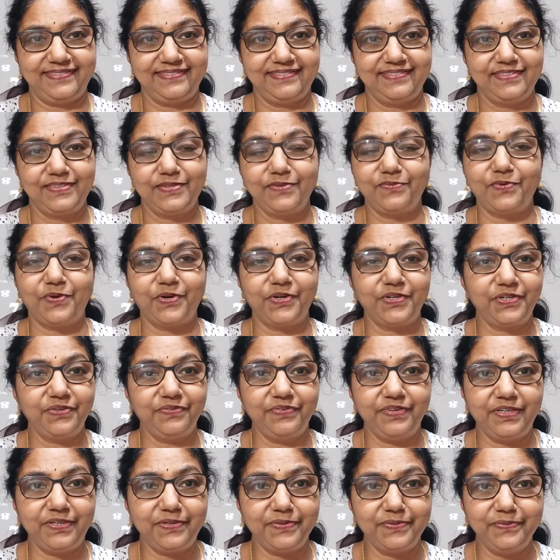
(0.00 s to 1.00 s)
So, what you
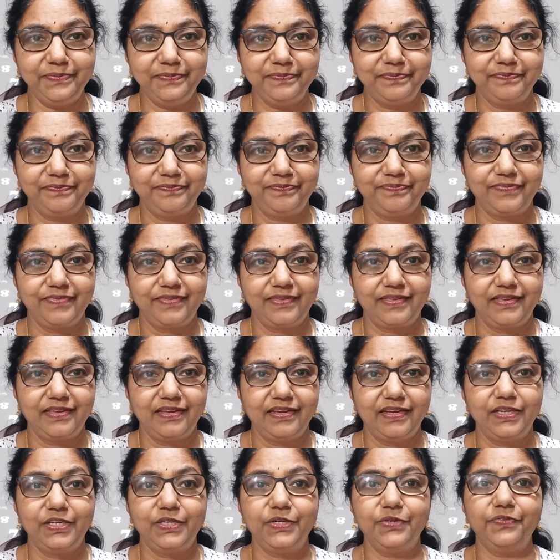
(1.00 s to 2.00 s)
will do?
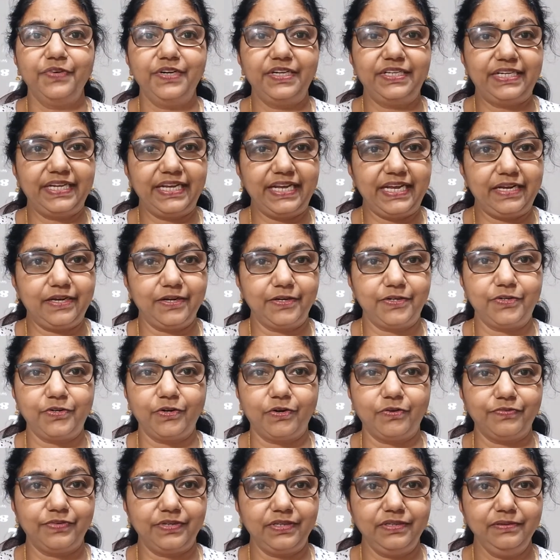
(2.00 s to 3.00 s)
You will take a
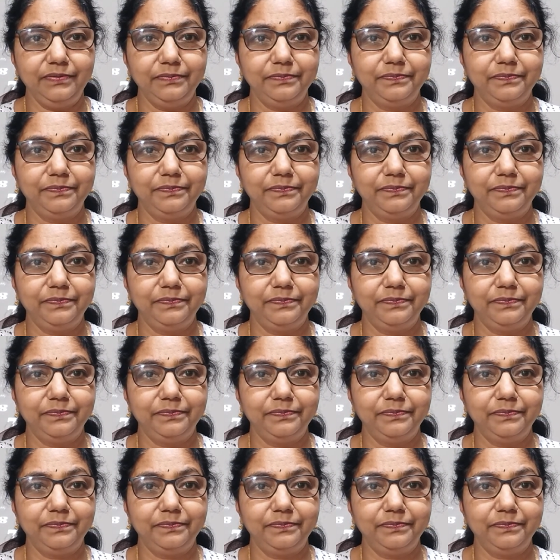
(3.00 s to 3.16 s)
towel